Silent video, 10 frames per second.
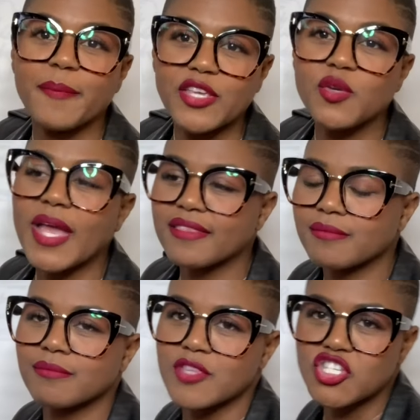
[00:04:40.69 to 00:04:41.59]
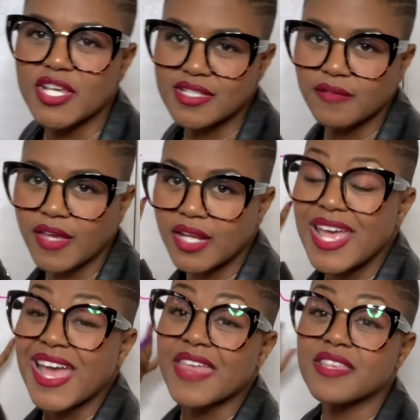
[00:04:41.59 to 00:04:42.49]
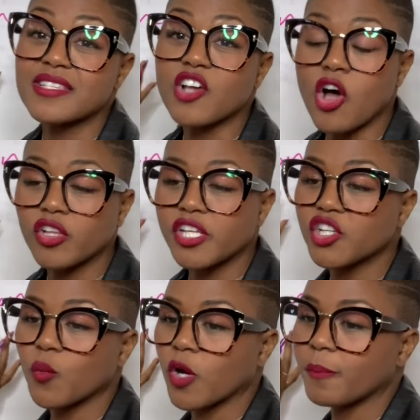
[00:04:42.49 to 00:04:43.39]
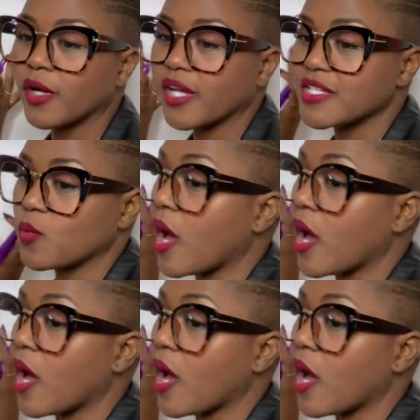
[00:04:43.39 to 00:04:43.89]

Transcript: but you get the gist of it. And this is all in your workbook as